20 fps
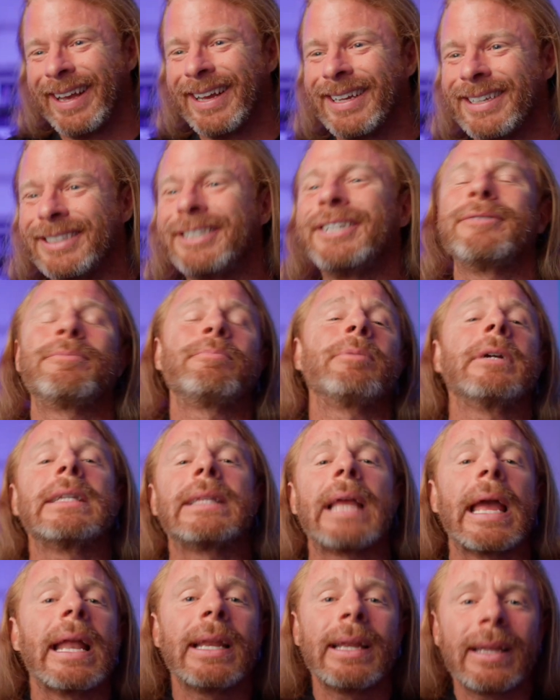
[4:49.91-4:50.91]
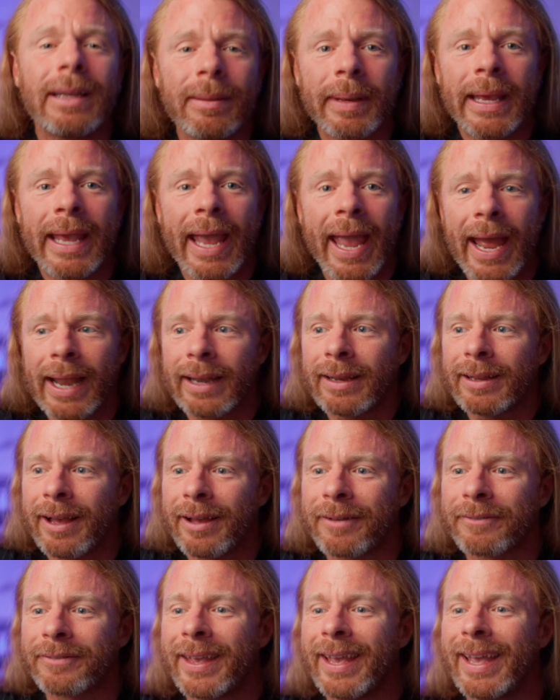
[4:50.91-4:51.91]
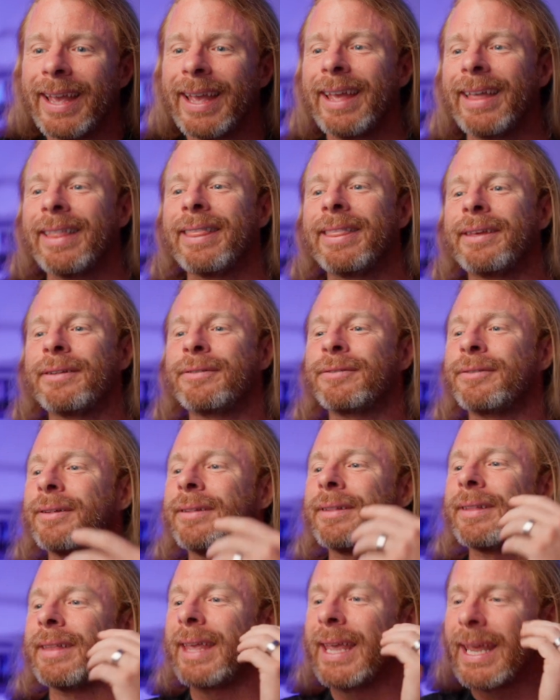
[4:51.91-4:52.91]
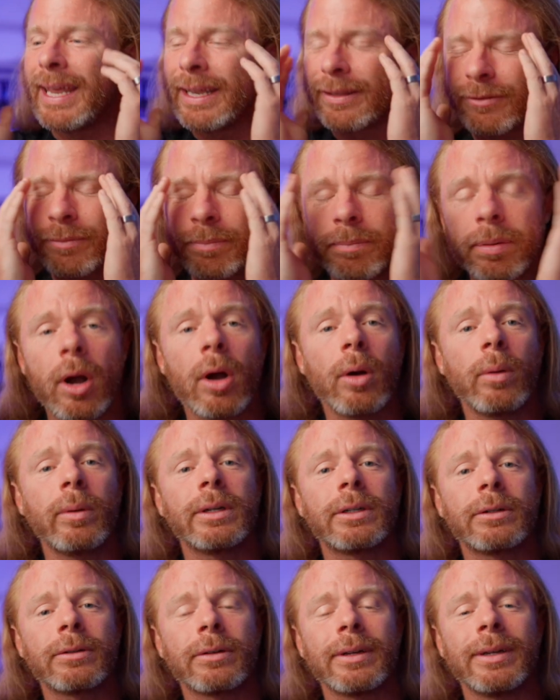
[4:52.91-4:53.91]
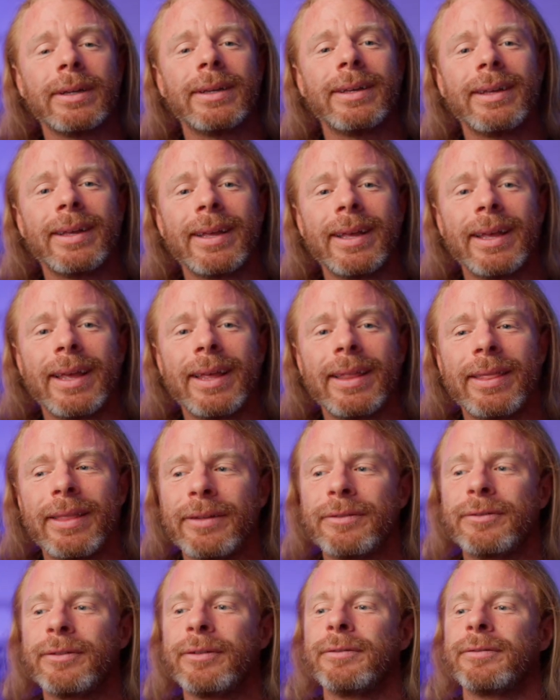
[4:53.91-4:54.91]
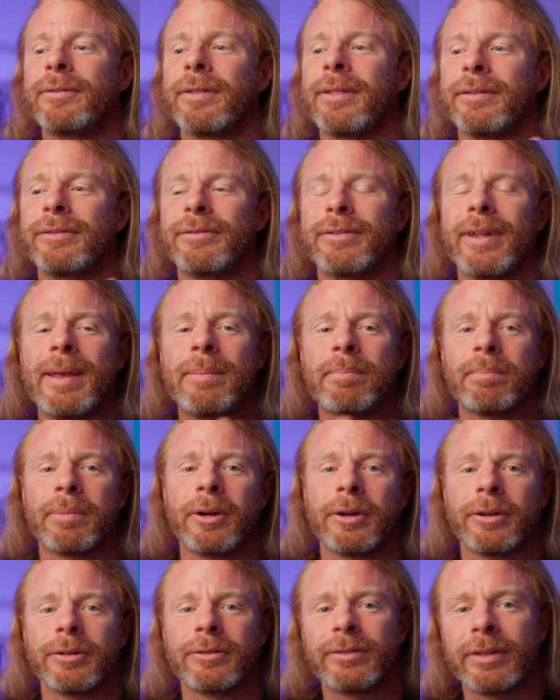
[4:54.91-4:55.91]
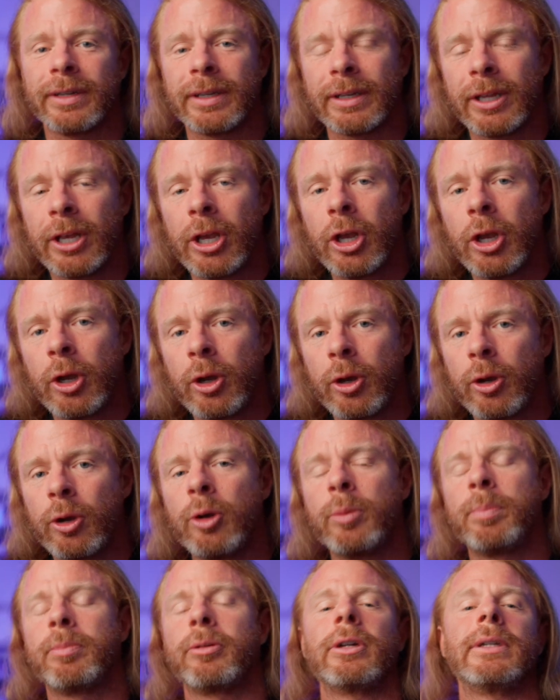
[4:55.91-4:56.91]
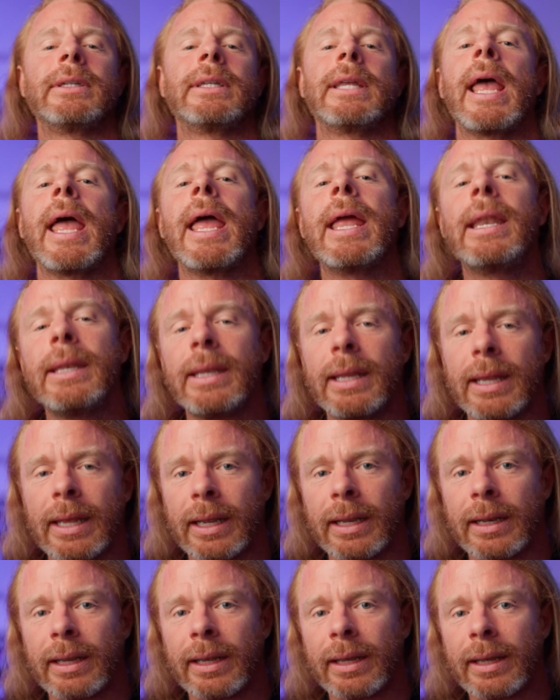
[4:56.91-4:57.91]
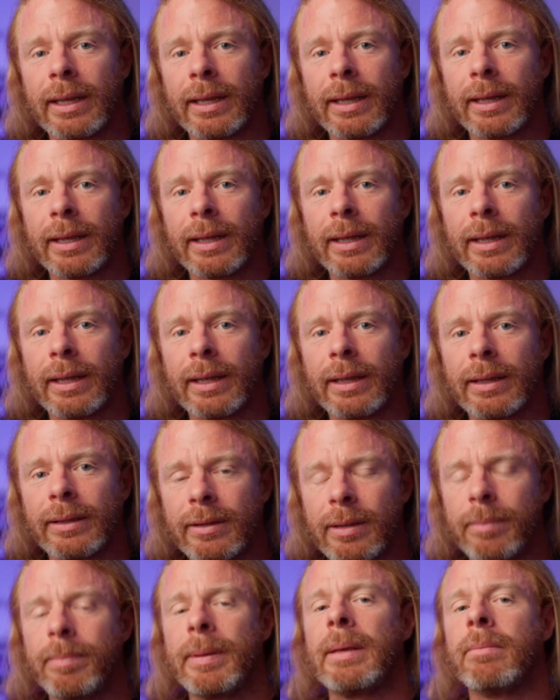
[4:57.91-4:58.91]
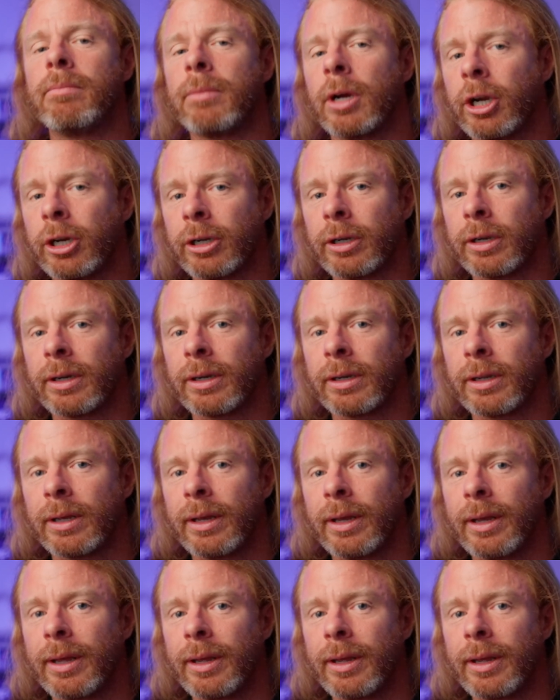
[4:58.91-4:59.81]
She's pretending to be handcuffed. This is, it's poetry. This is the same person who pretended to be murdered.